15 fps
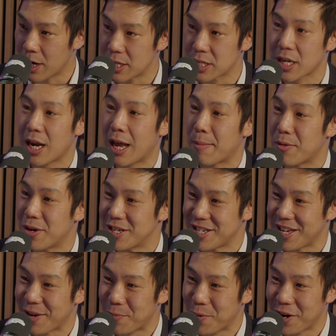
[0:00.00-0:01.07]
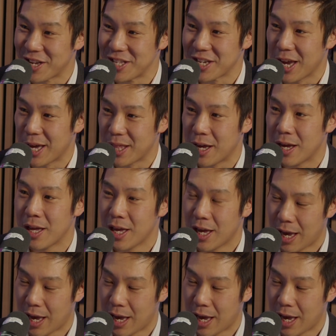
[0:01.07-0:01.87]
is collaborating, working together.